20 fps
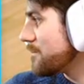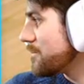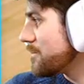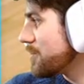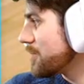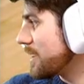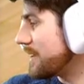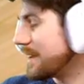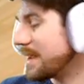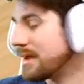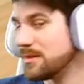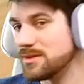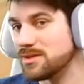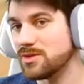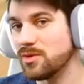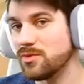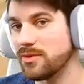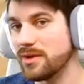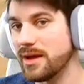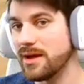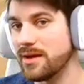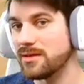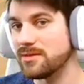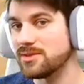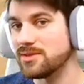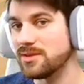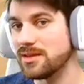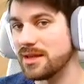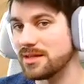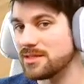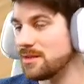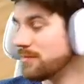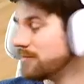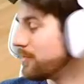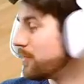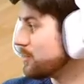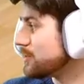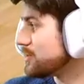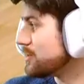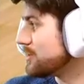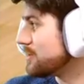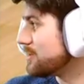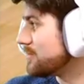And now it's sold out, so that's unfortunate.